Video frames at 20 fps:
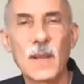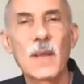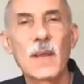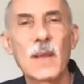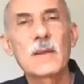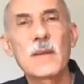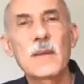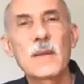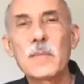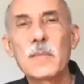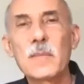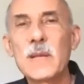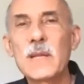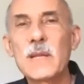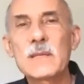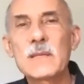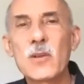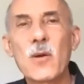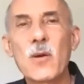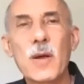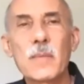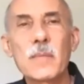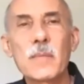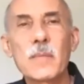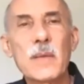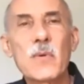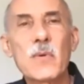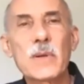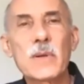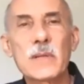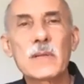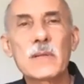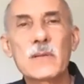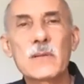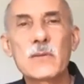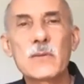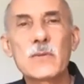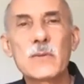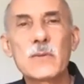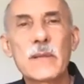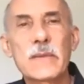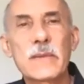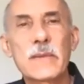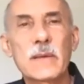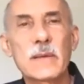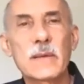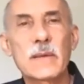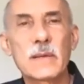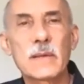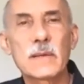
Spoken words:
Nobody taught me what to do with the